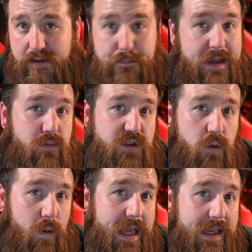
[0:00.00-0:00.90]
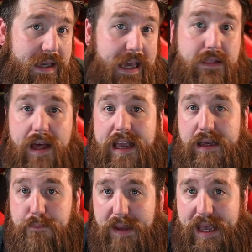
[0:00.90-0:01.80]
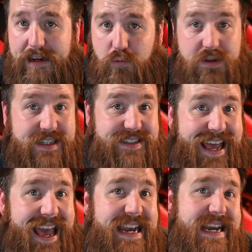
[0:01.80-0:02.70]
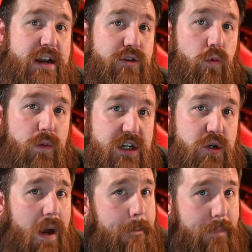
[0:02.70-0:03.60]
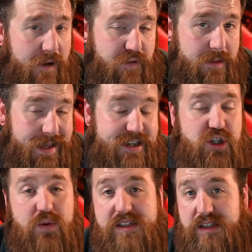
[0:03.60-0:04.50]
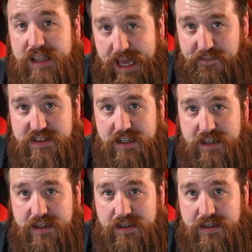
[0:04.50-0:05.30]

Ben was awake and lying in bed with his head near the window above him and to his left.